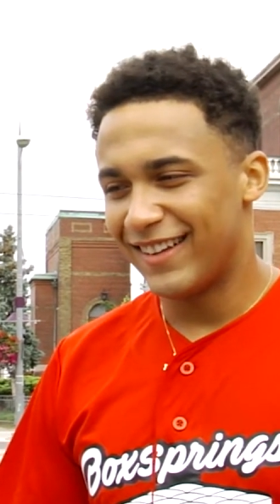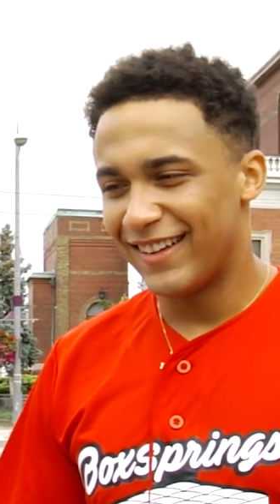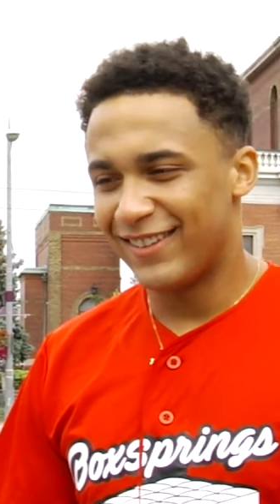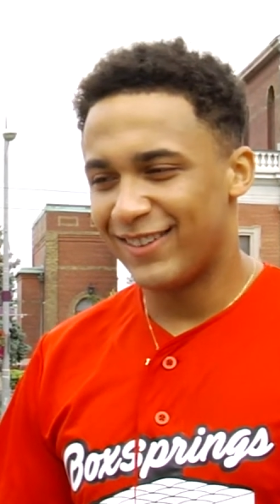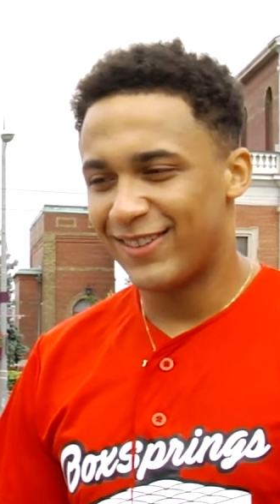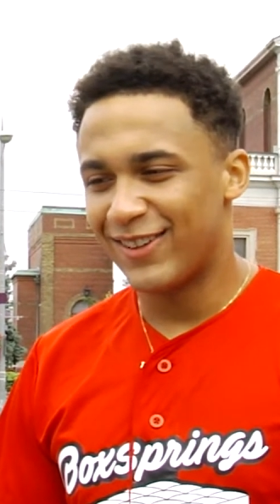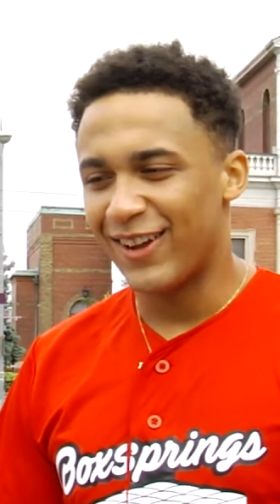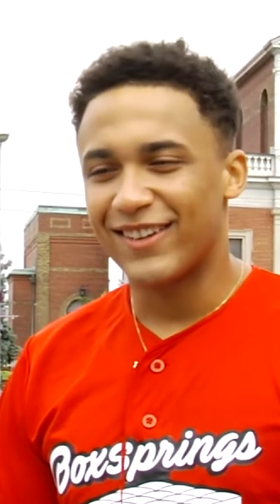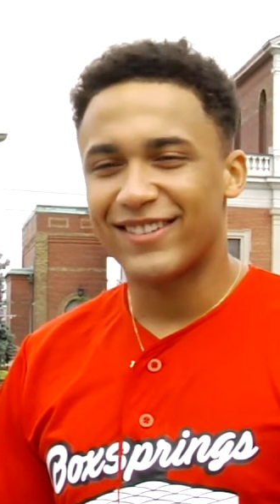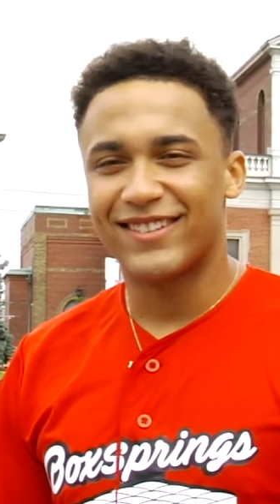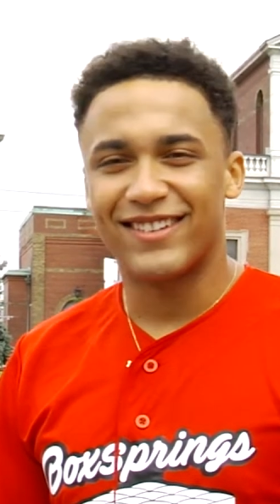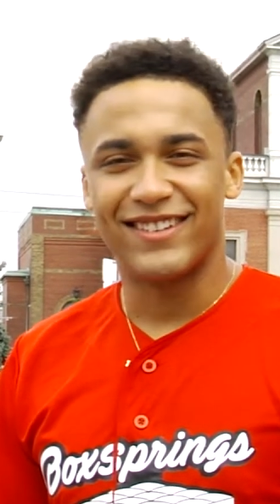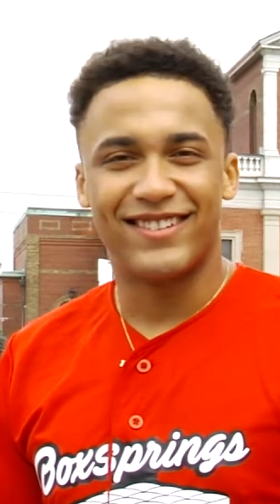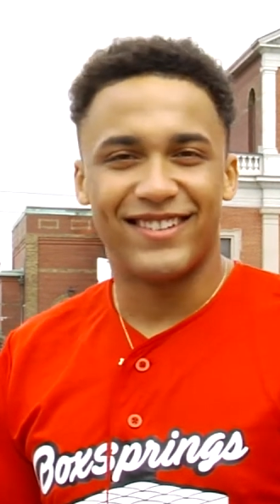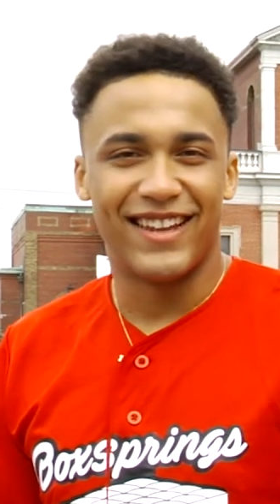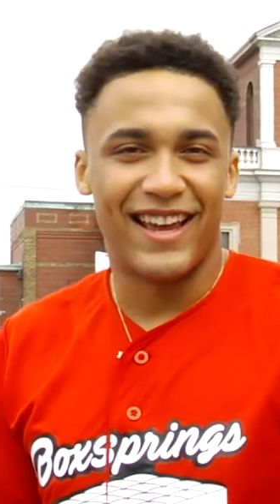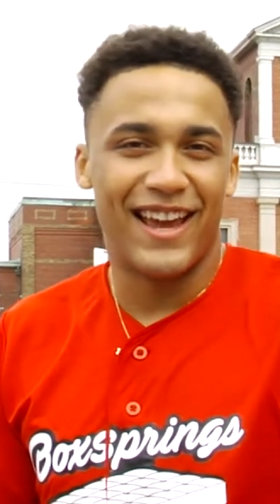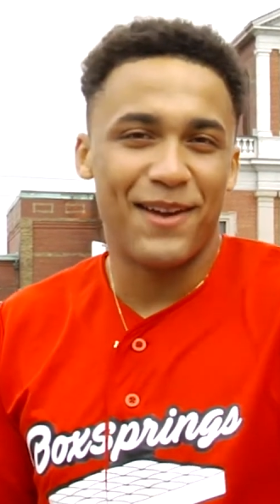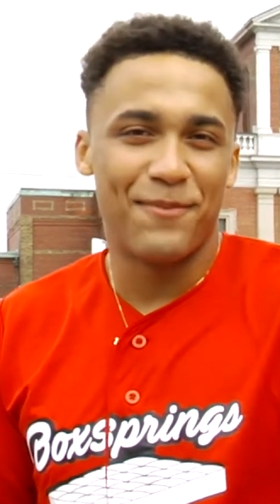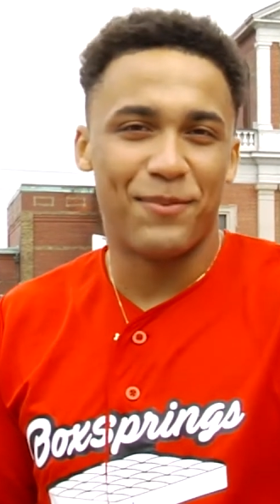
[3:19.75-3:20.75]
sucks to
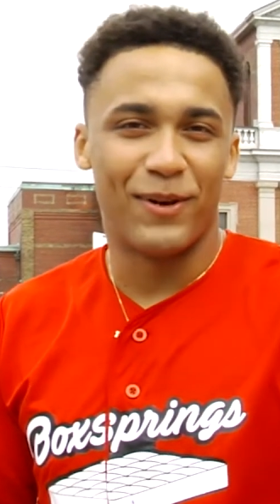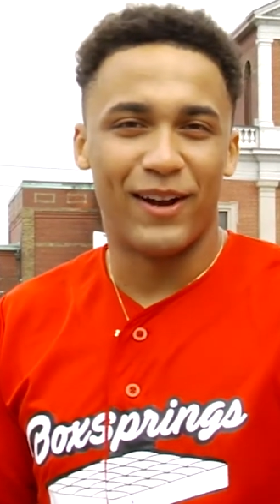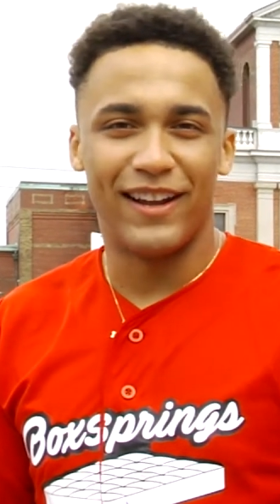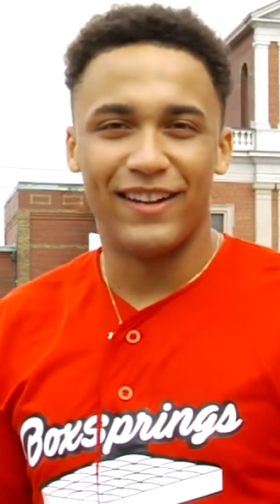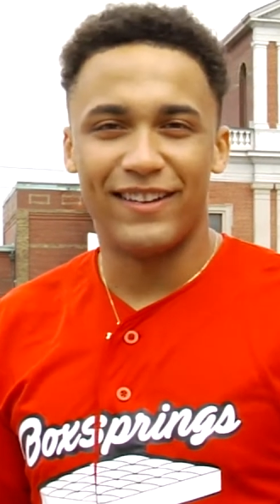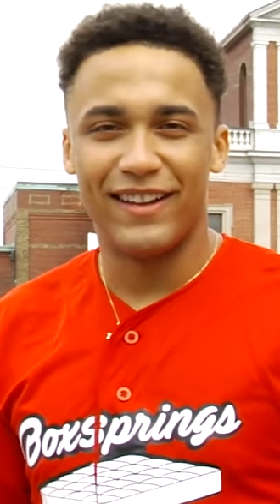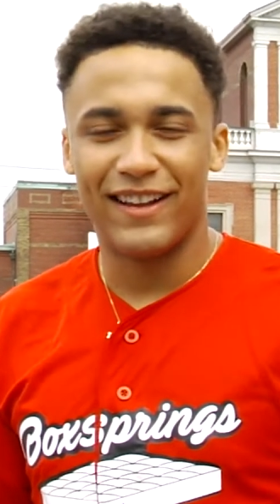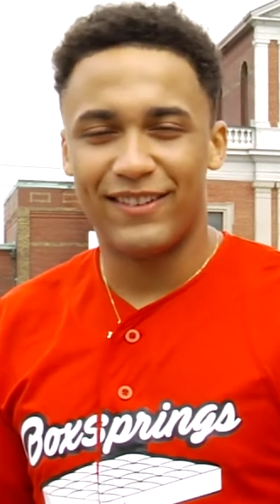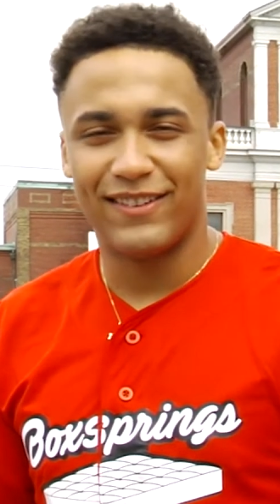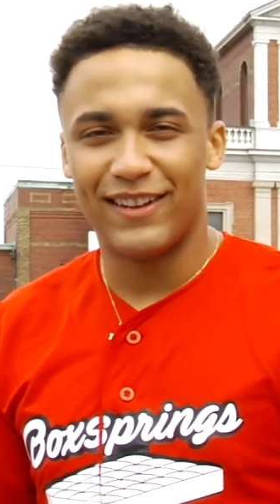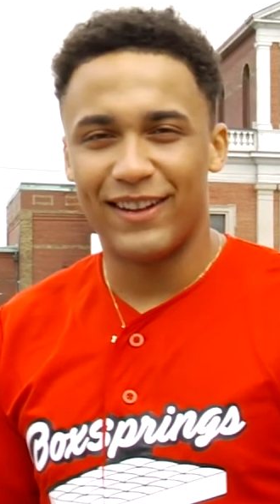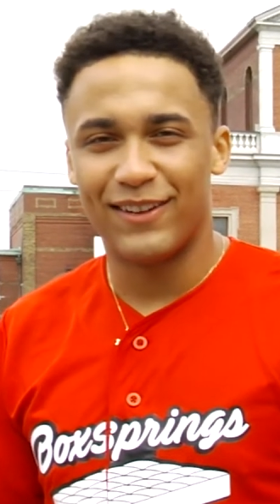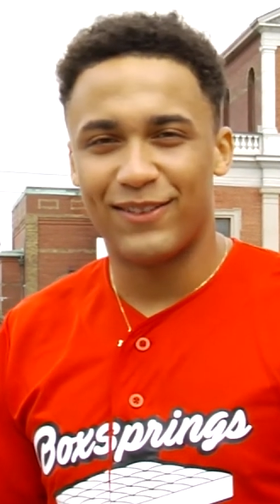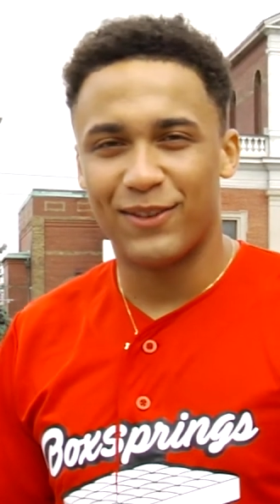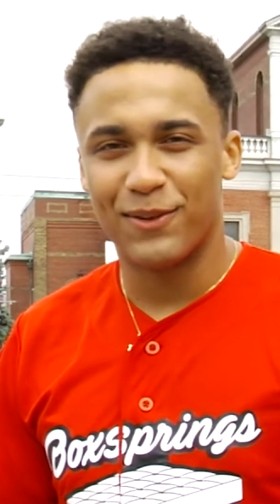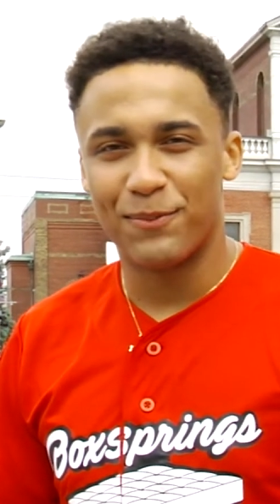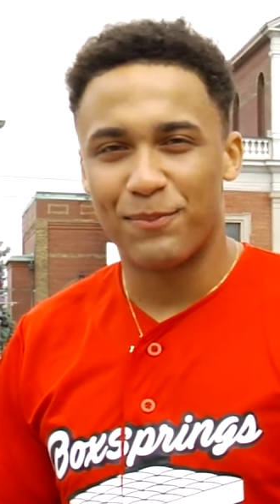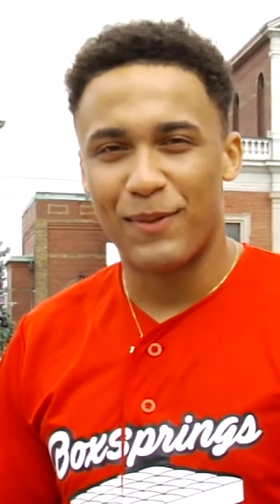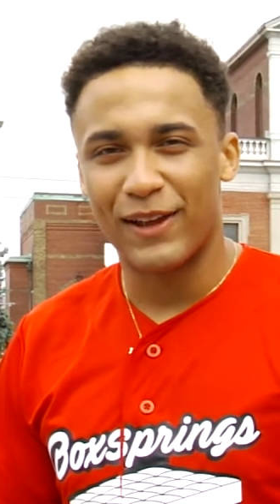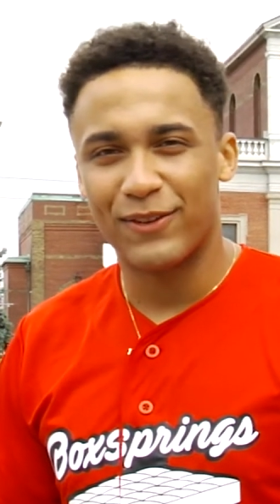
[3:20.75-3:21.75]
say, but it's
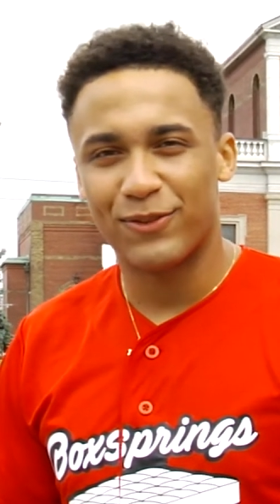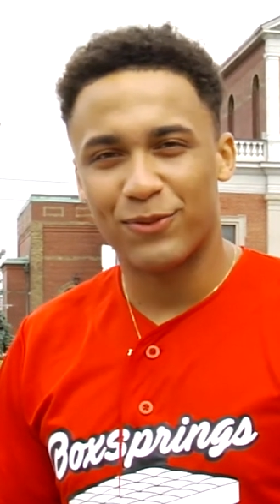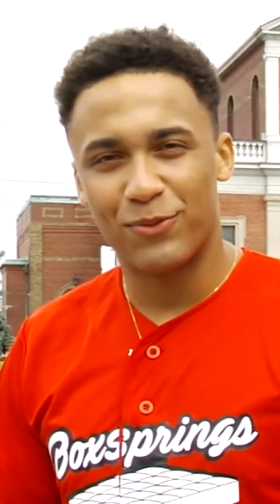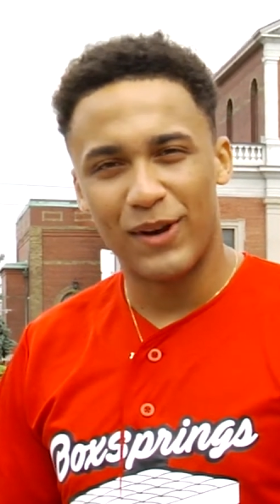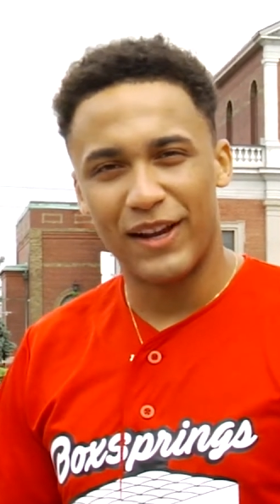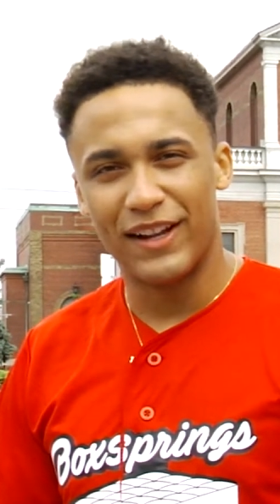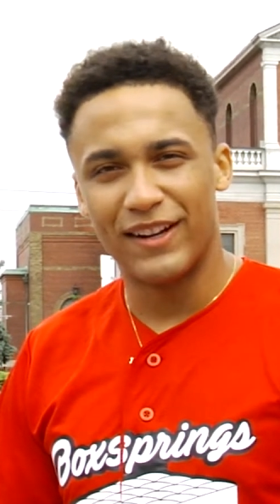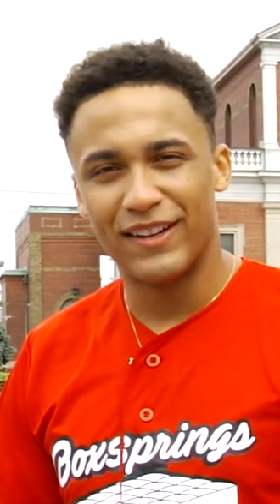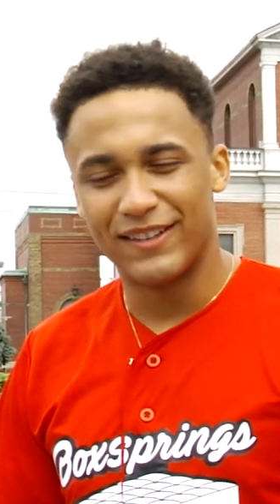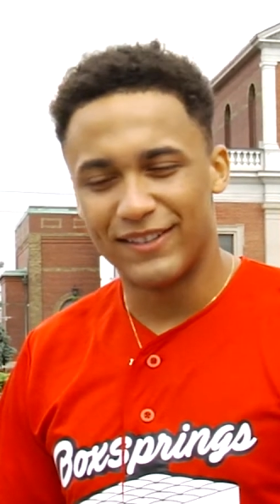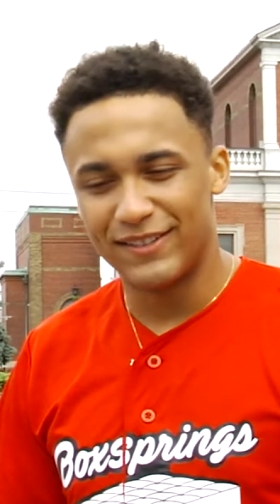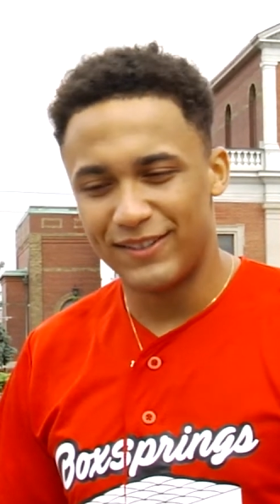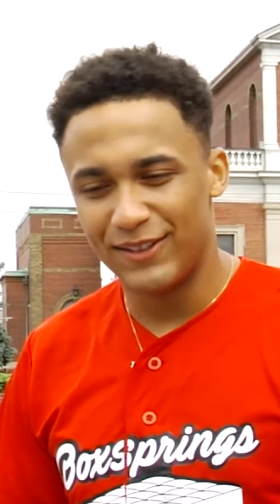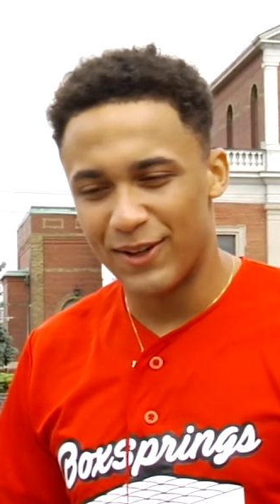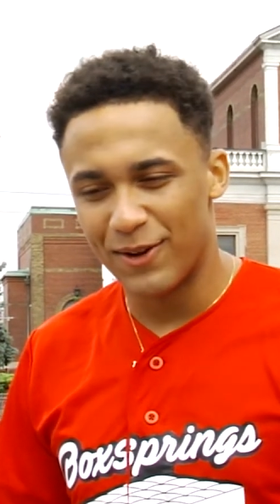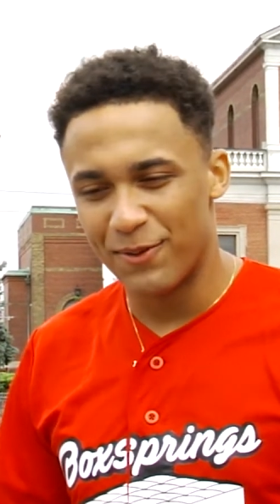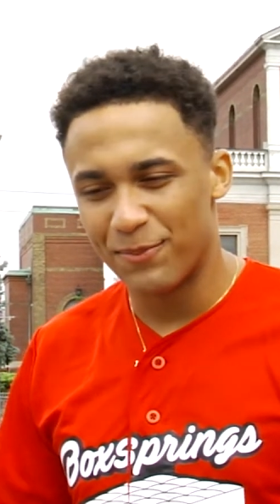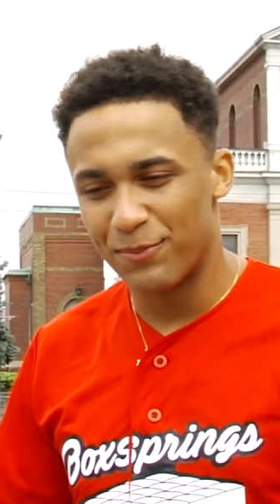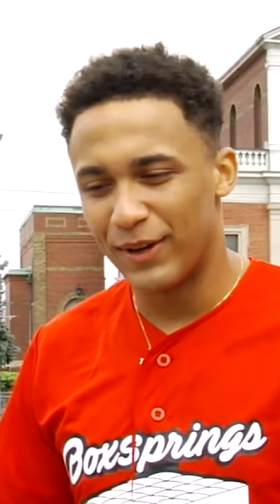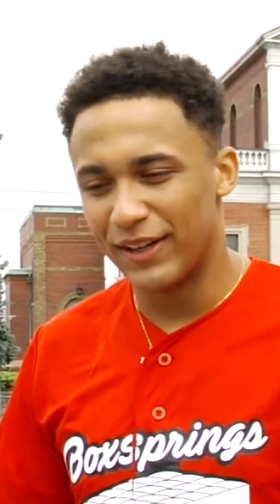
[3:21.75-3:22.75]
the best way to
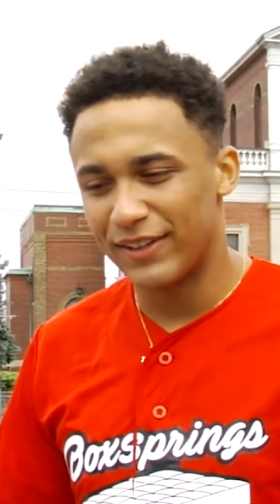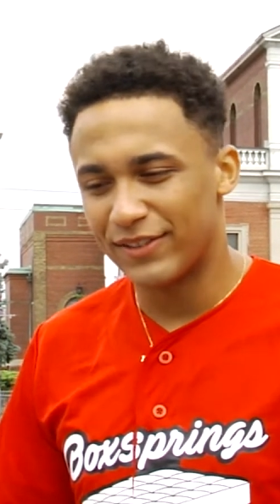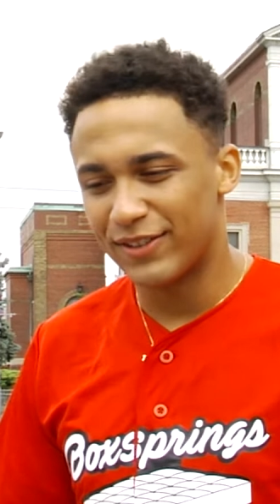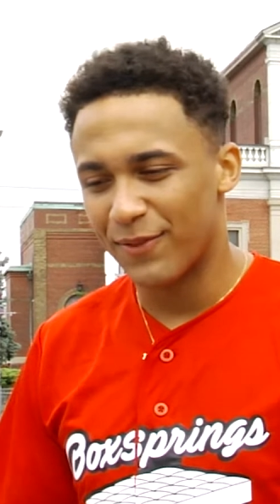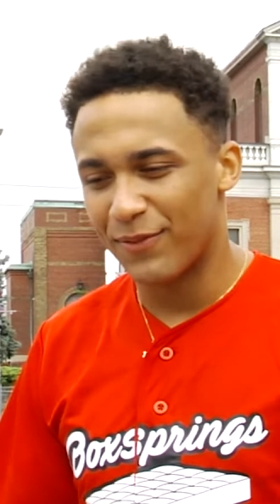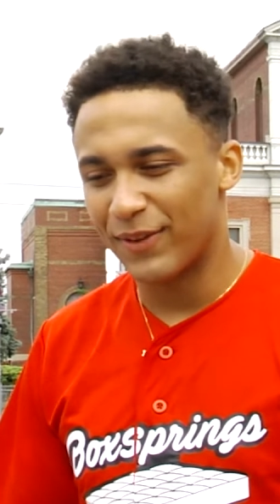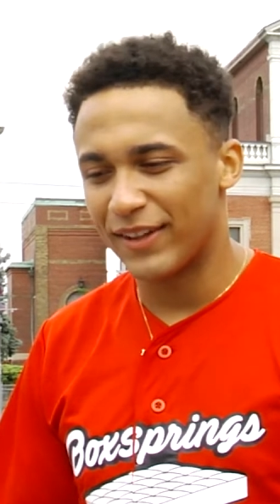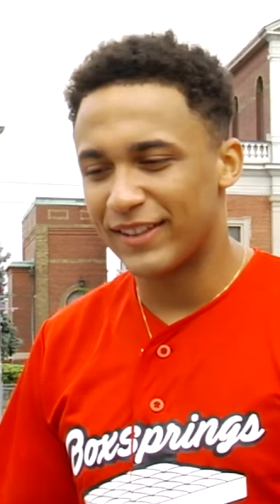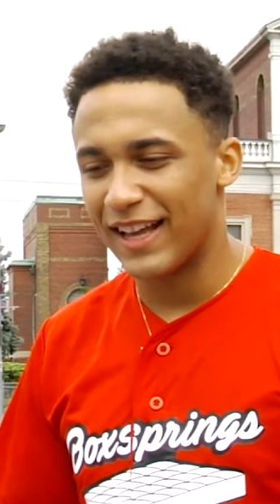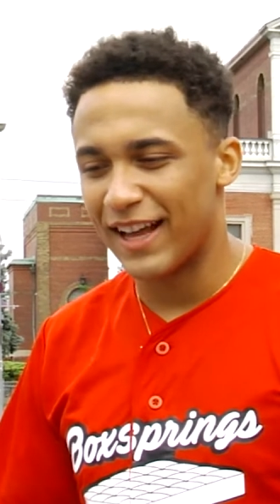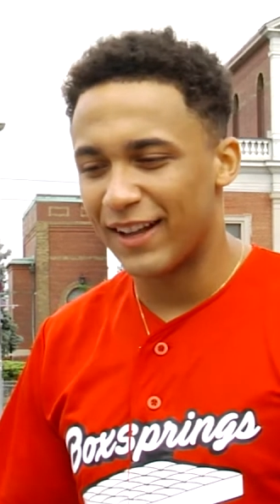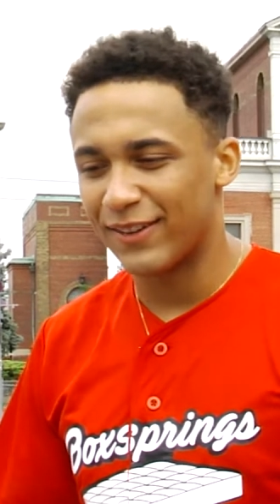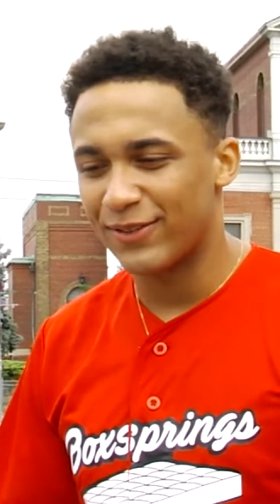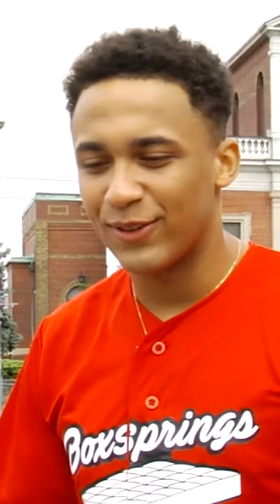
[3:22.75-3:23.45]
bring stuff like that.